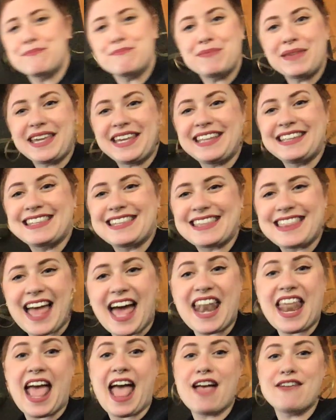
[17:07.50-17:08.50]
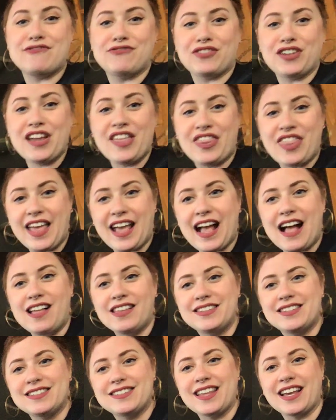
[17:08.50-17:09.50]
means that everything
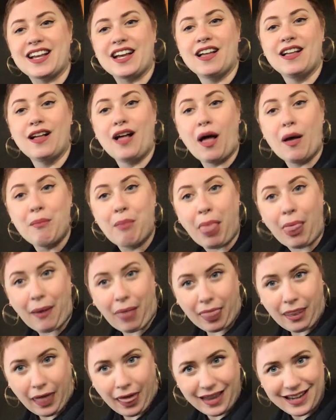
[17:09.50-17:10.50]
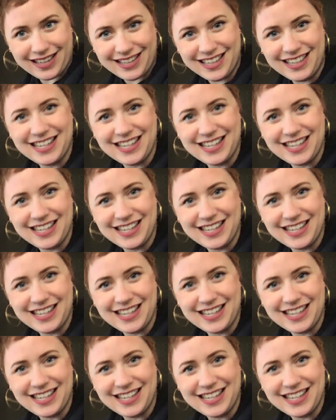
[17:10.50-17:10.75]
else is like a blah, blah, blah.